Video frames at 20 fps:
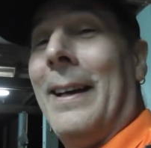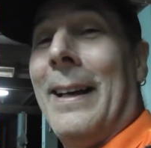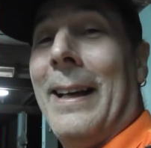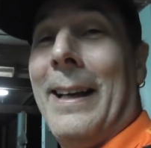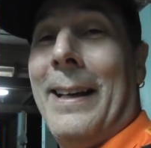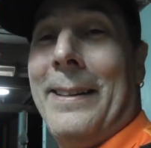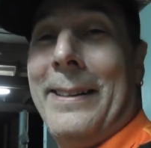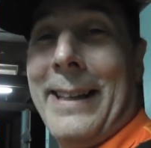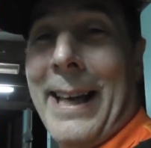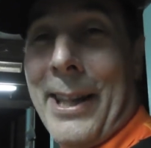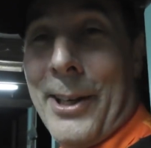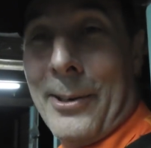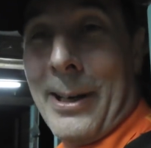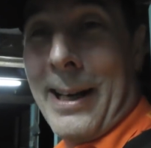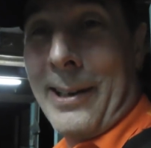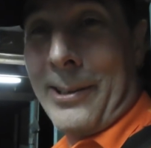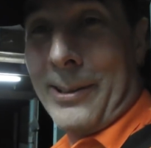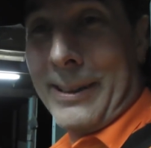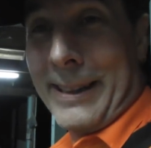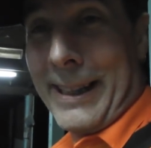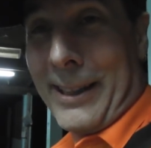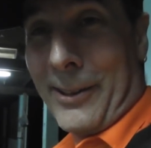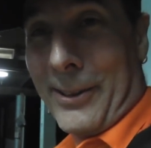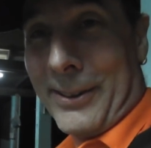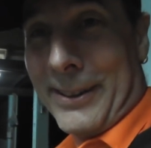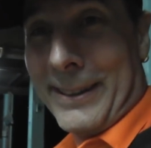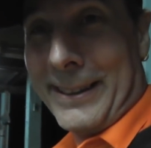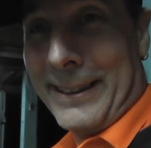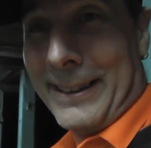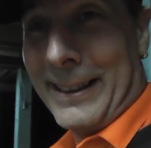The other uncle there
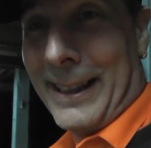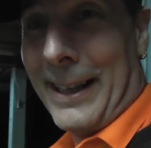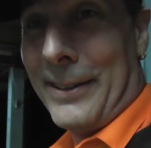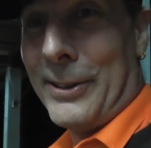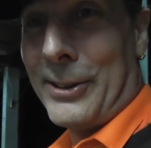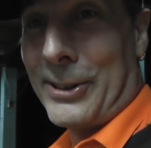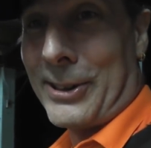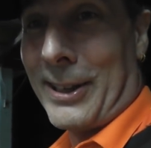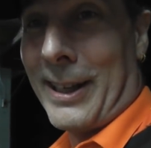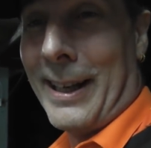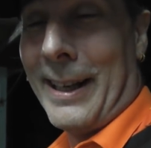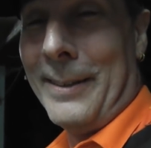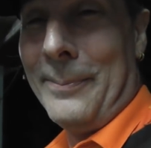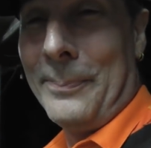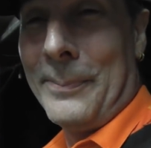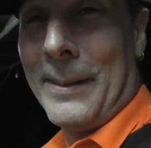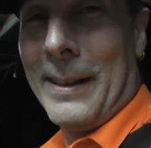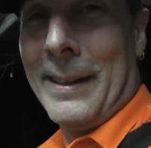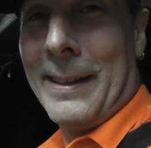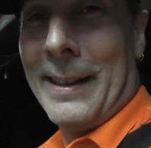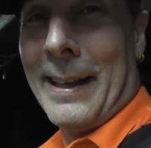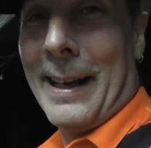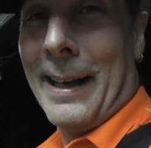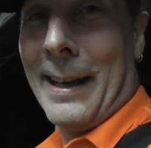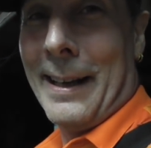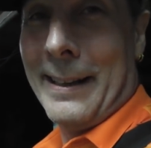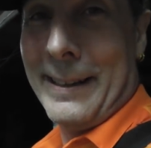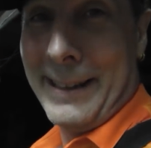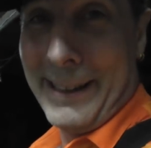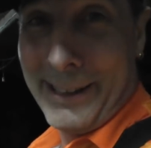on the other side,
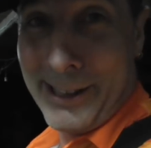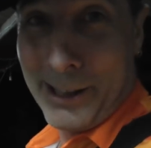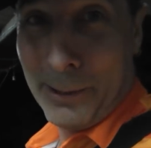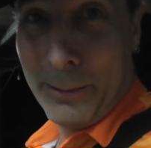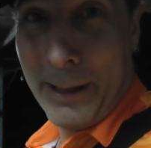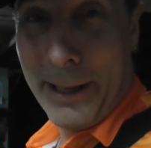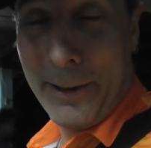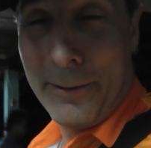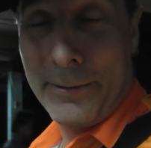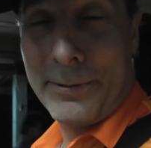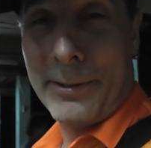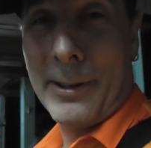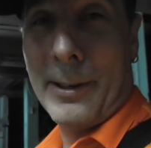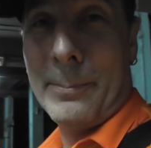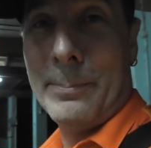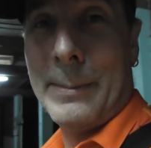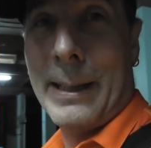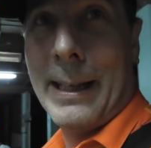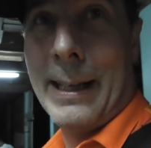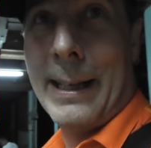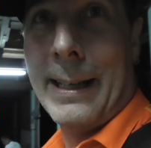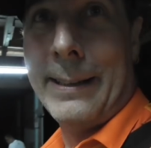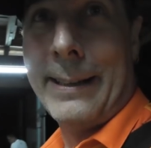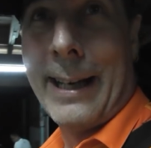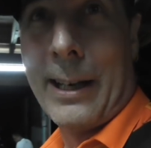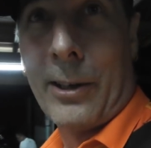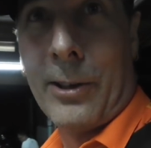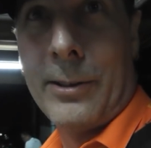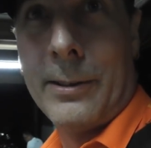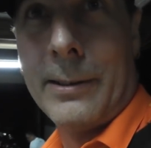he's the one from
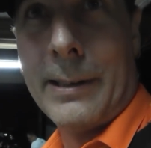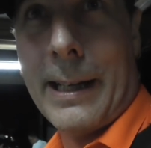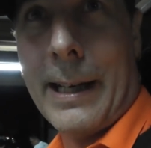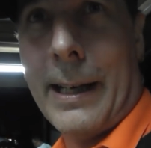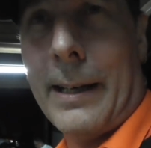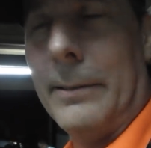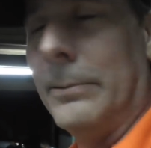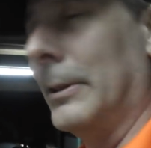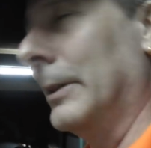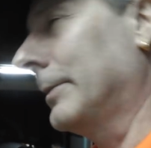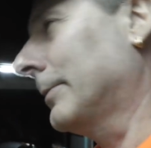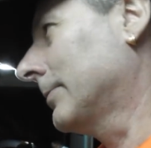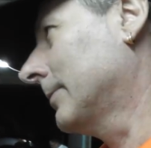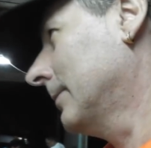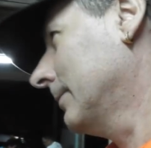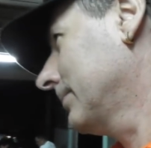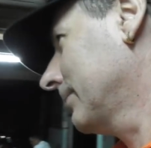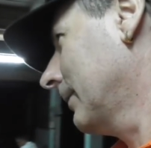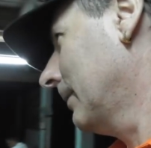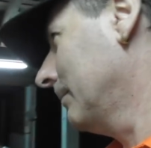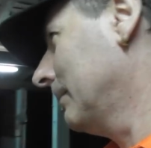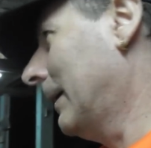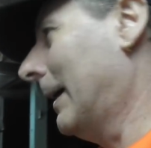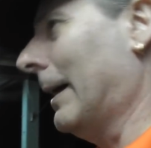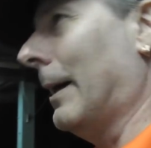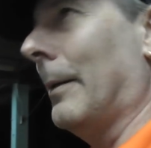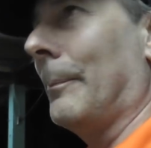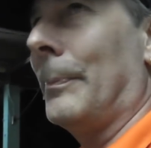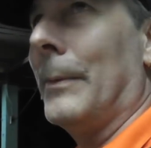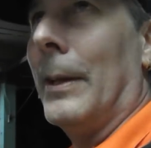
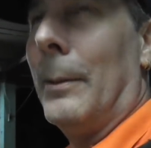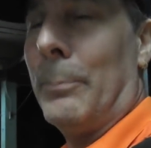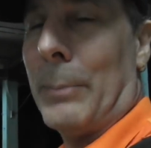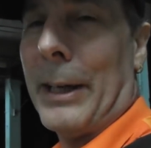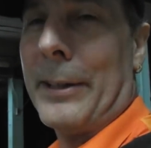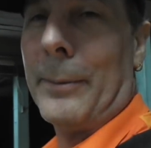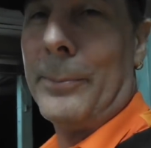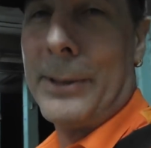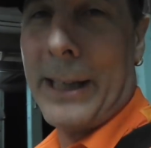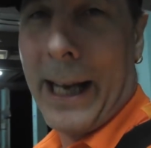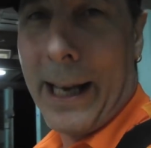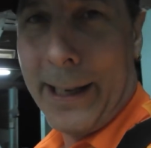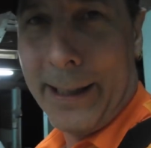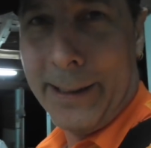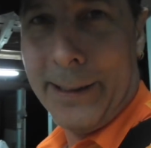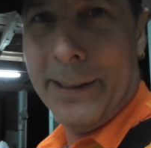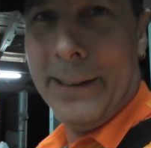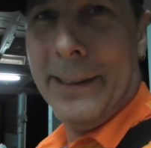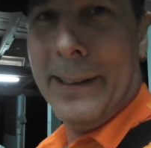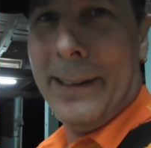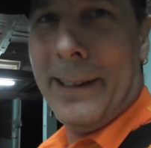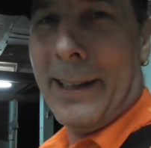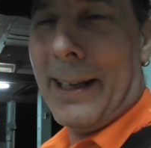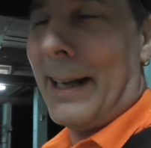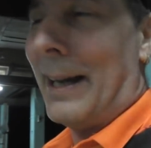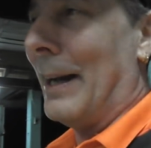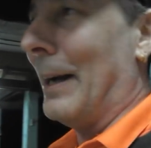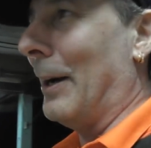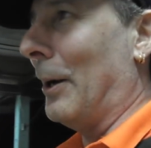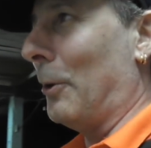Pattam Thani,
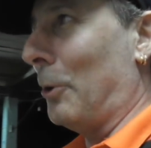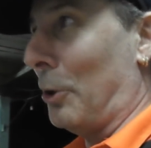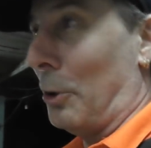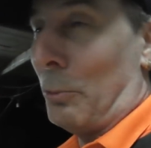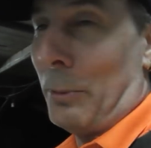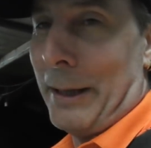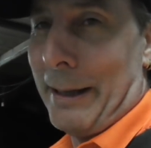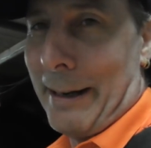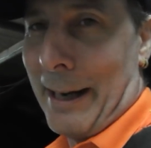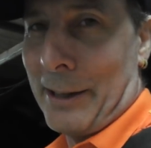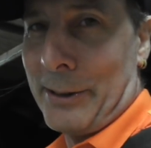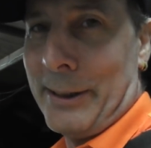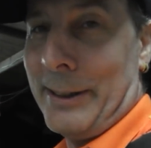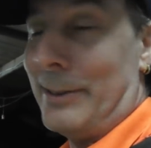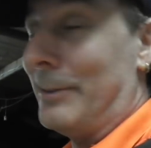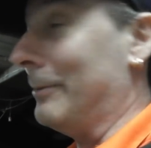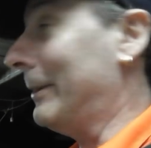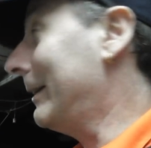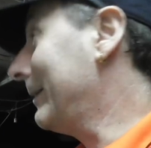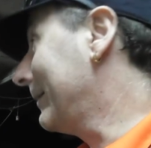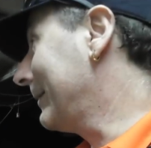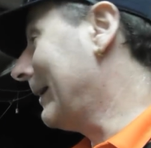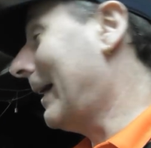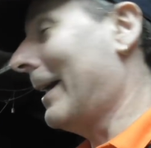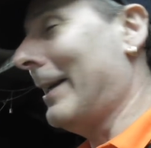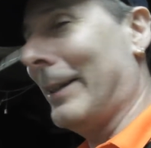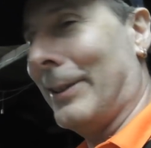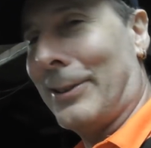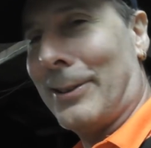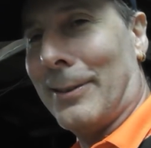who we're actually sort of
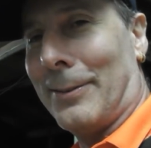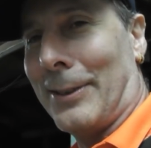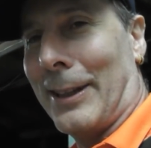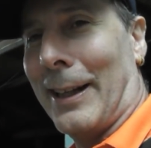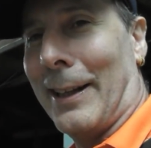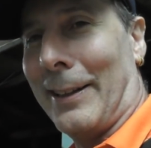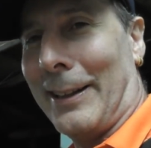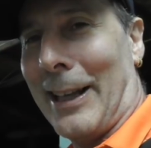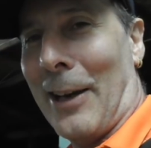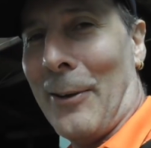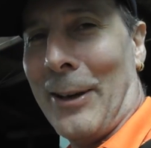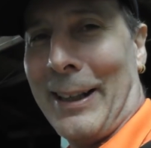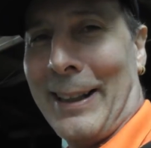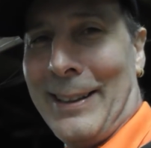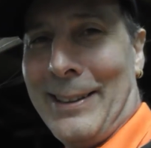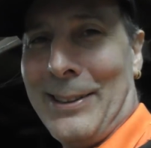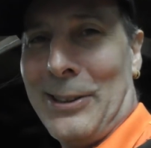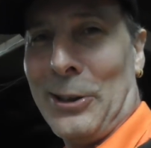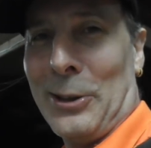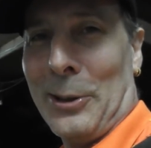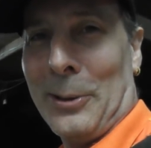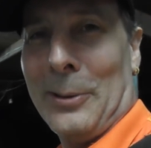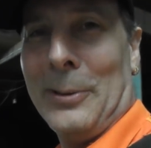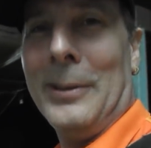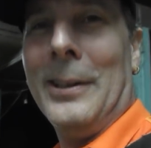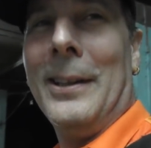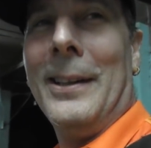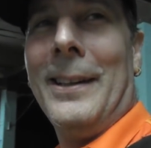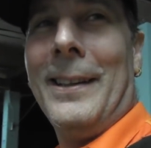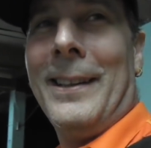entertaining, sort of going into
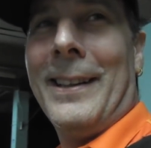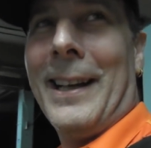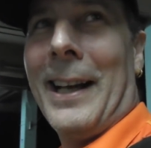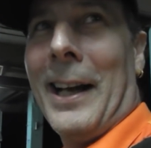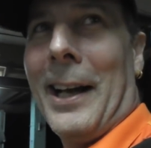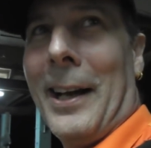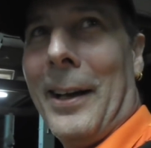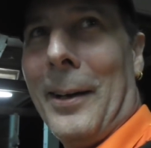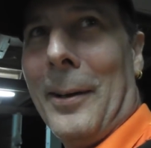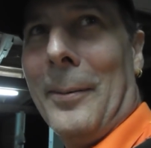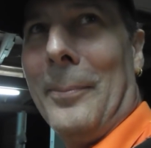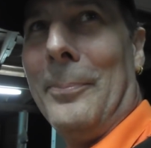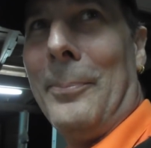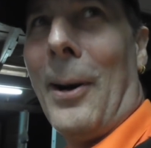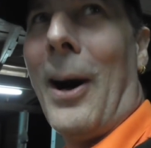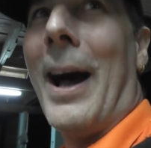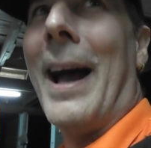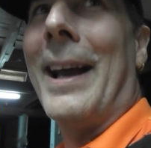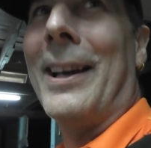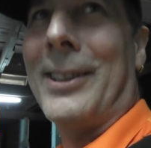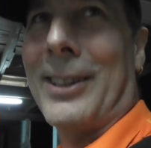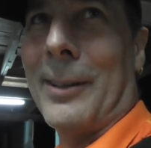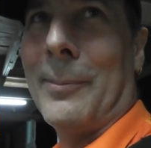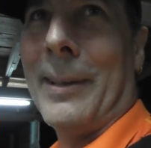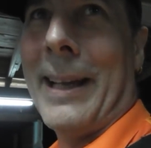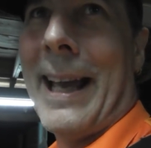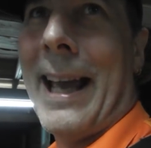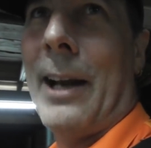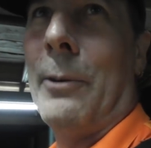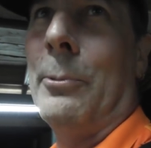buying some
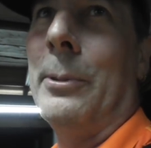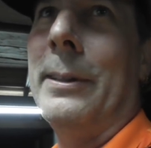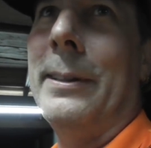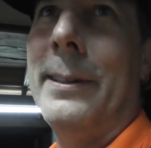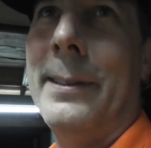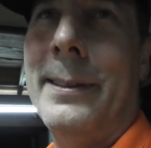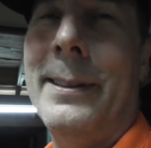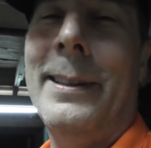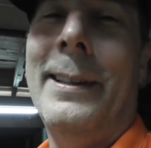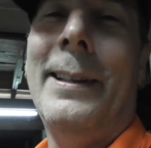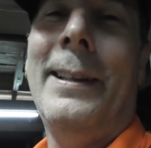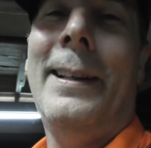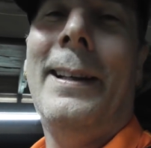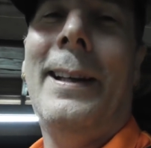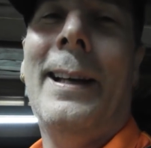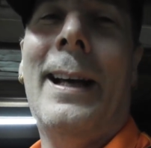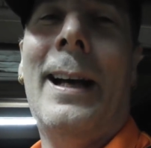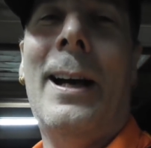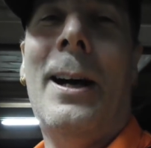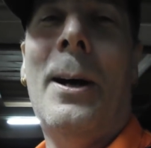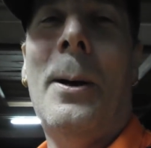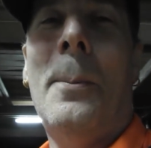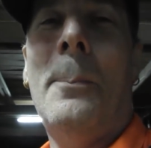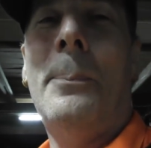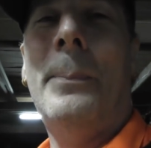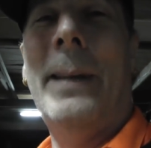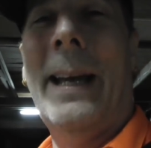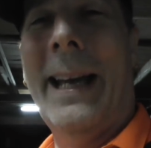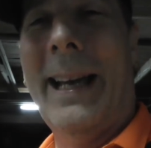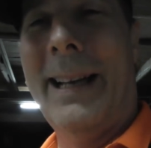land with,
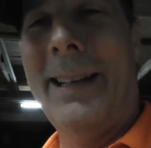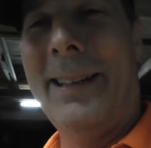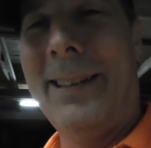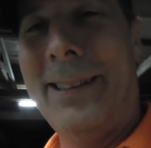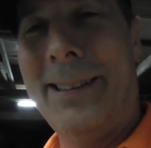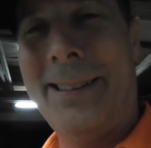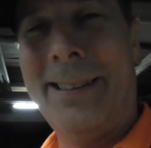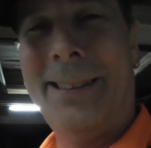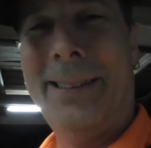and